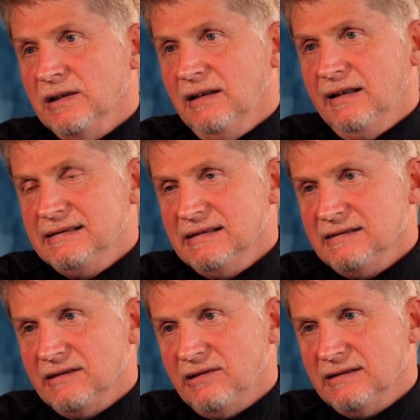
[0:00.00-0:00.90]

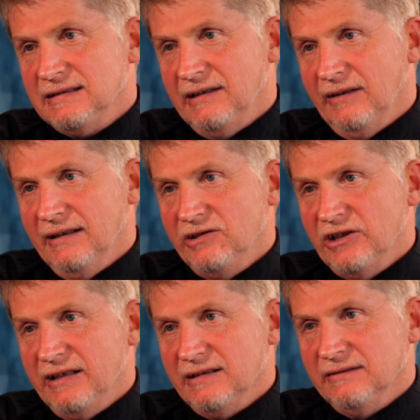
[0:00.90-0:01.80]
alliances across our own
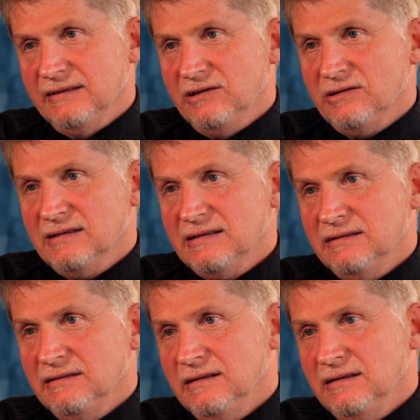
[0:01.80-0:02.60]
gender interests.